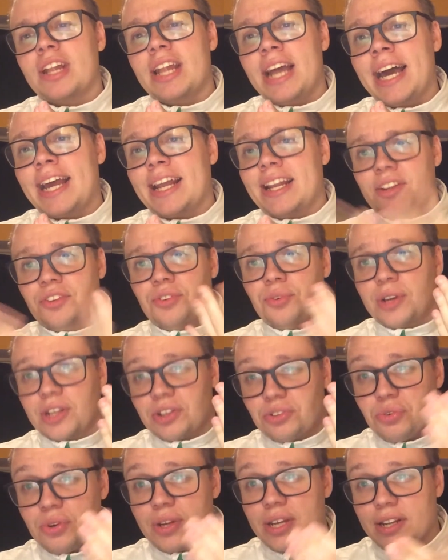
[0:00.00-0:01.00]
likely to
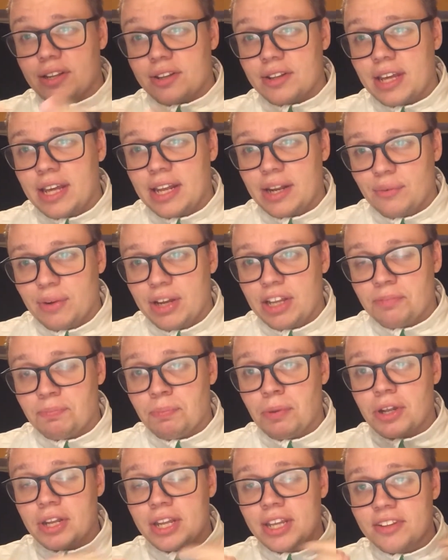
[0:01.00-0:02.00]
get traded anyways,
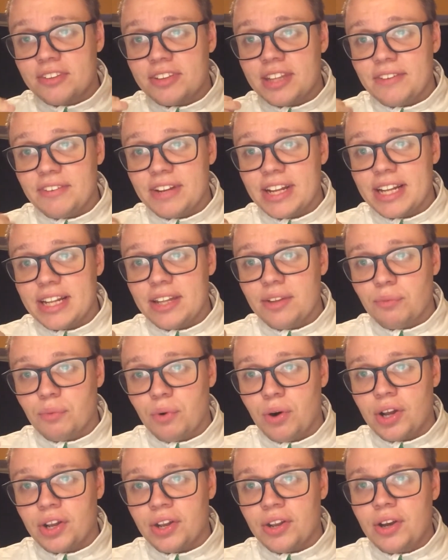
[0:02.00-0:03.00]
but he's definitely the
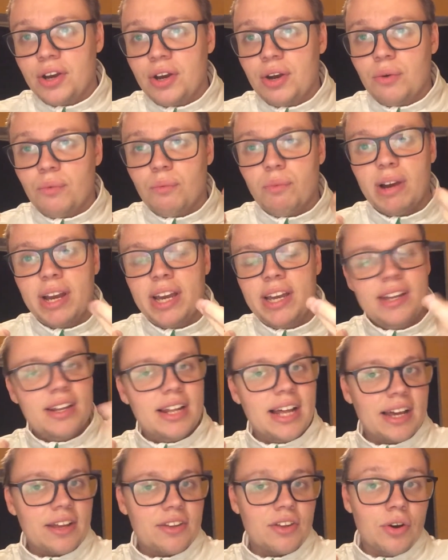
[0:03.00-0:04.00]
one where,
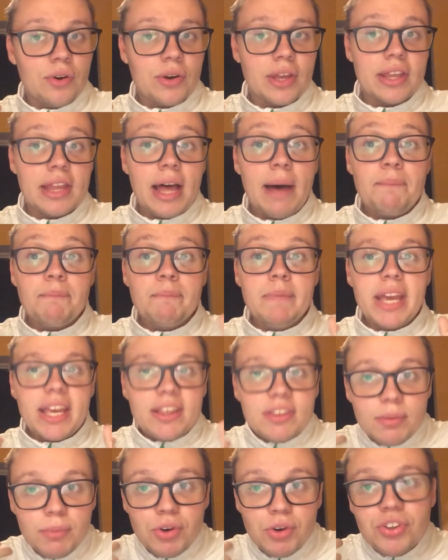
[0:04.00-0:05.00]
like, okay, that
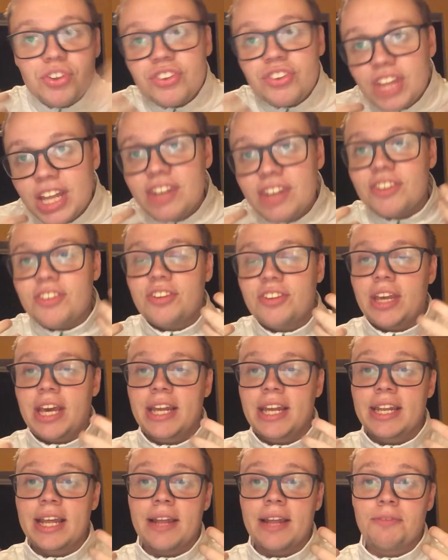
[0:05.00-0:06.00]
makes the most sense,
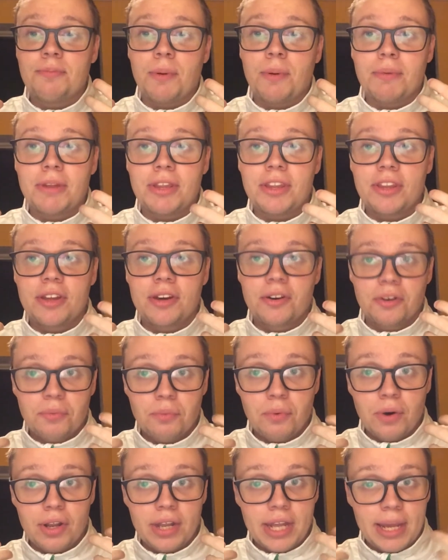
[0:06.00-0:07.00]
and that's probably the
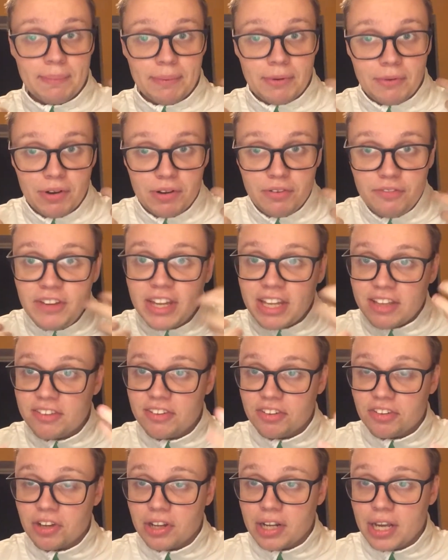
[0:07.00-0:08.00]
one everyone thinks
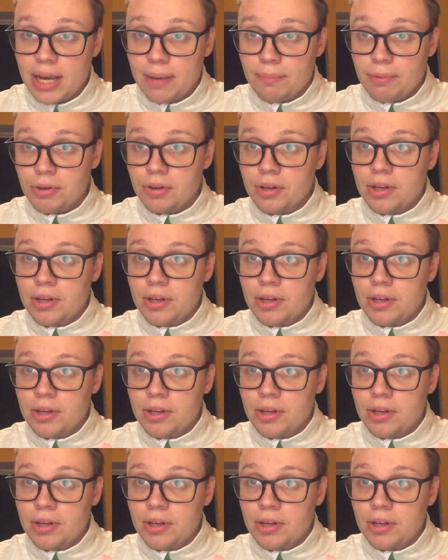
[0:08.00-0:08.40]
is gonna happen.